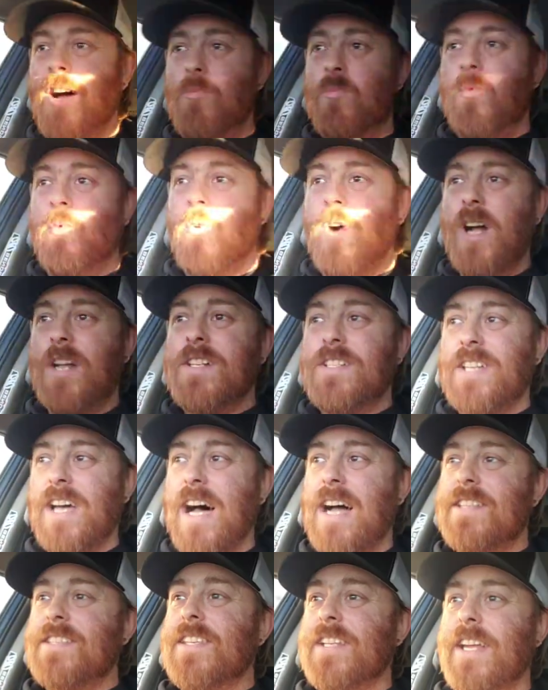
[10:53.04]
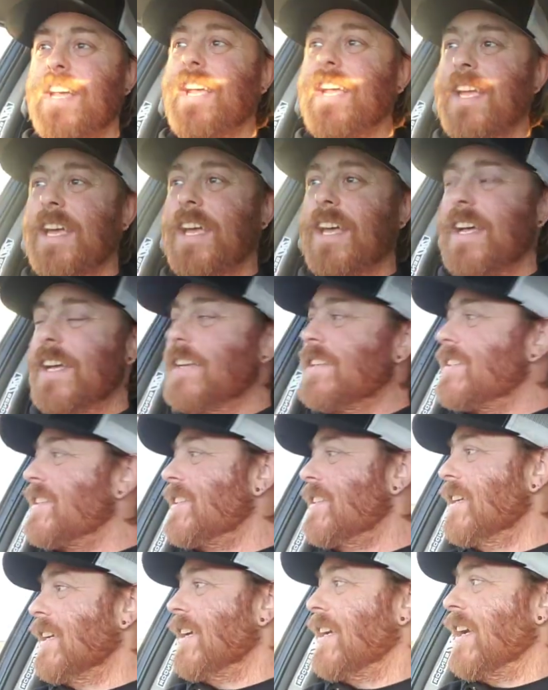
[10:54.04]
what Datsuning
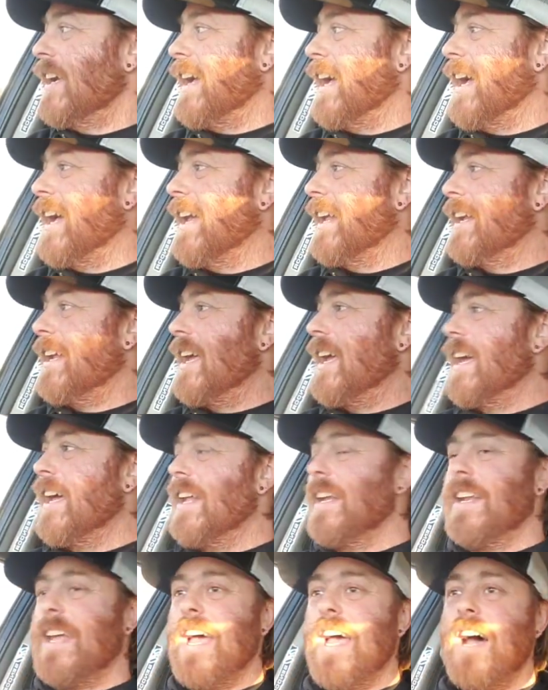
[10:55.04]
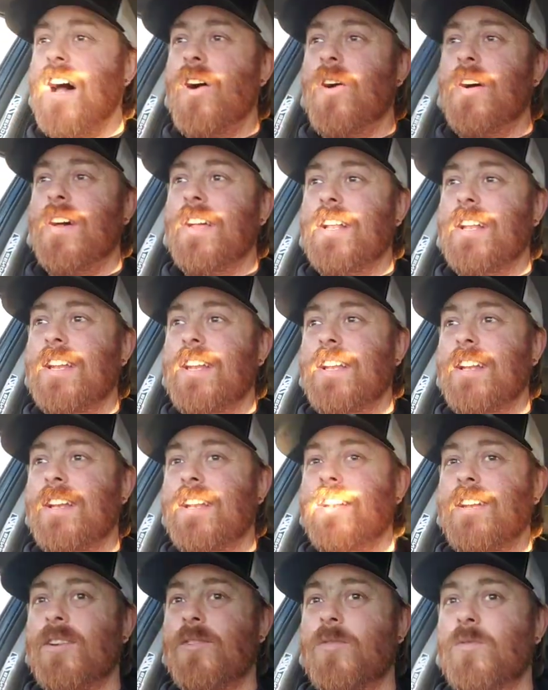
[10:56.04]
is and how it
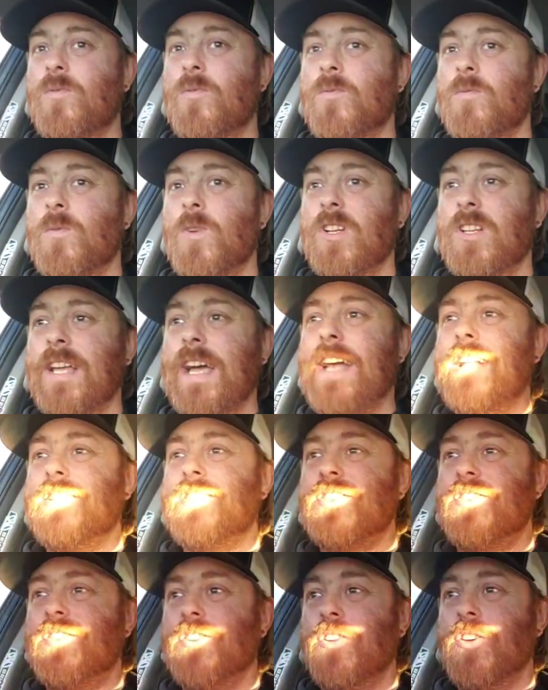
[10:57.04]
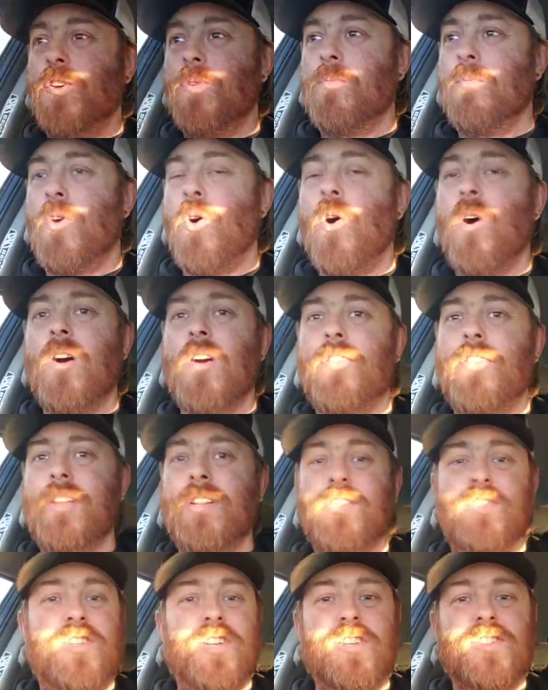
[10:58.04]
relates to more
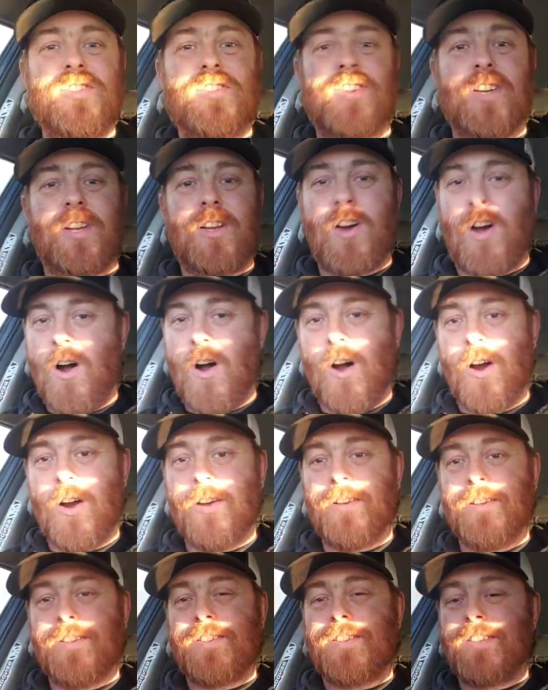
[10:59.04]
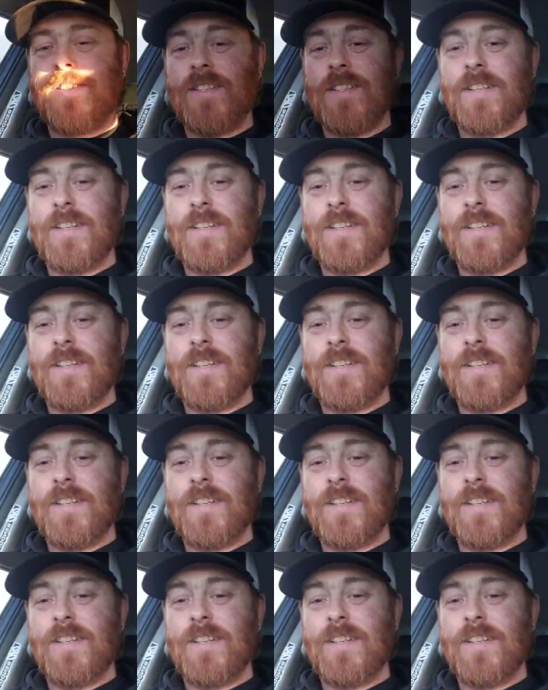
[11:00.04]
than just the cars.